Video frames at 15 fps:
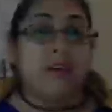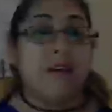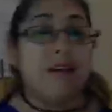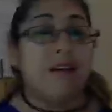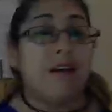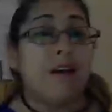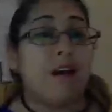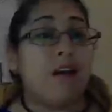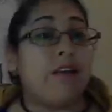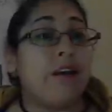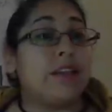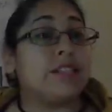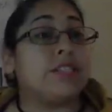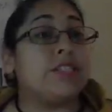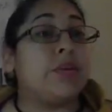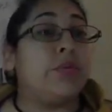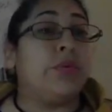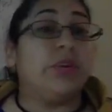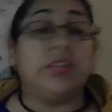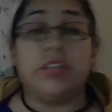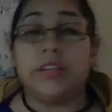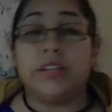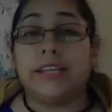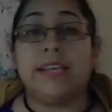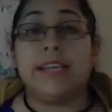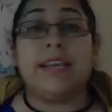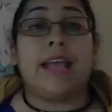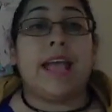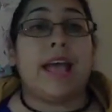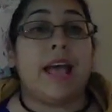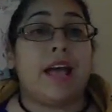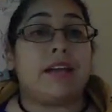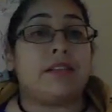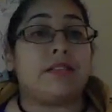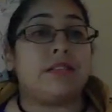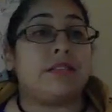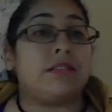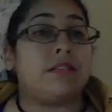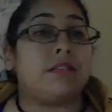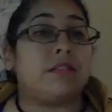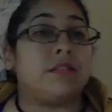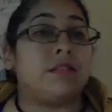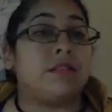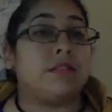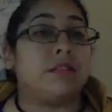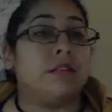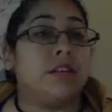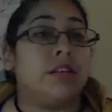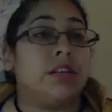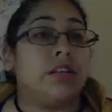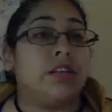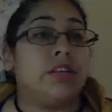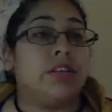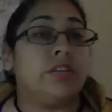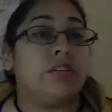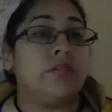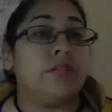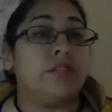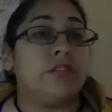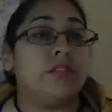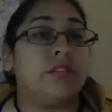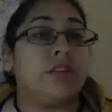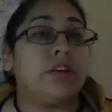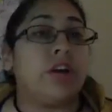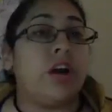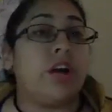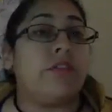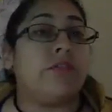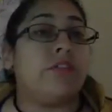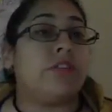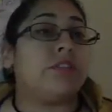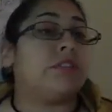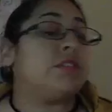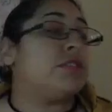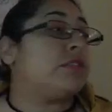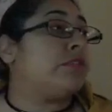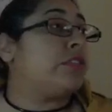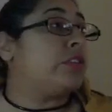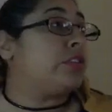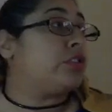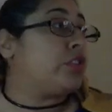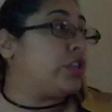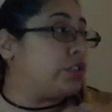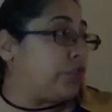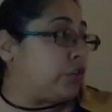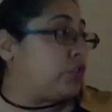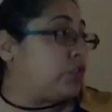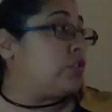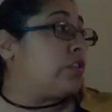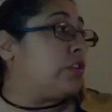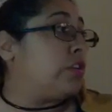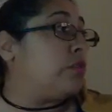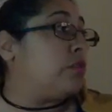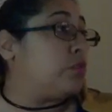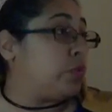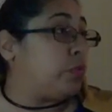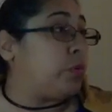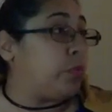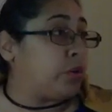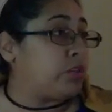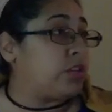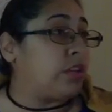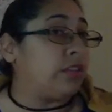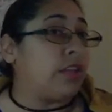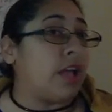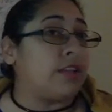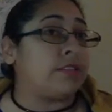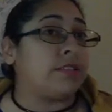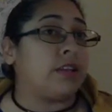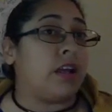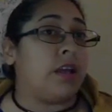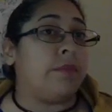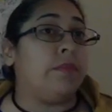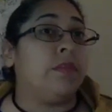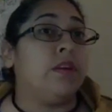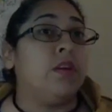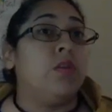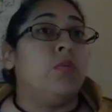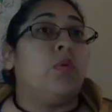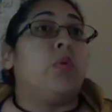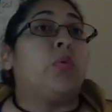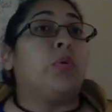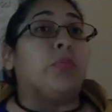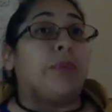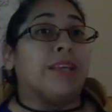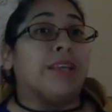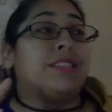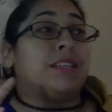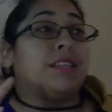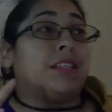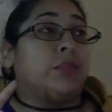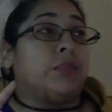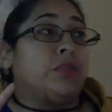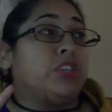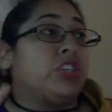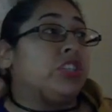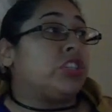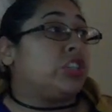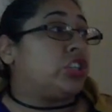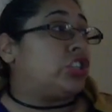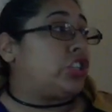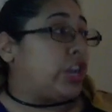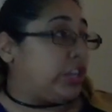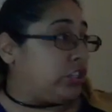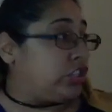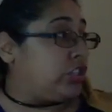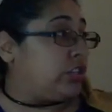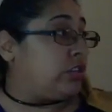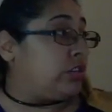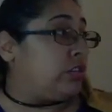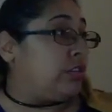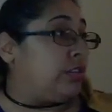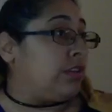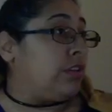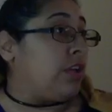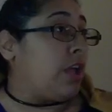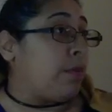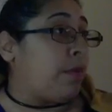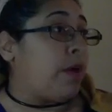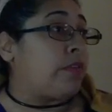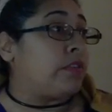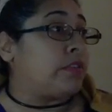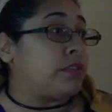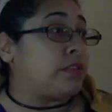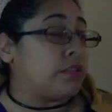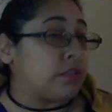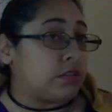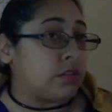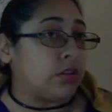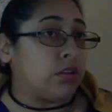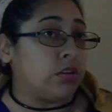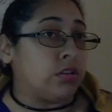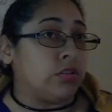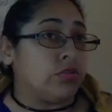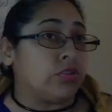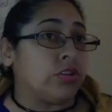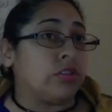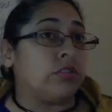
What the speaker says: All right, so we're looking at using the converses of the transversal theorems that we worked on last time, where we just exchanged the hypothesis and the conclusion.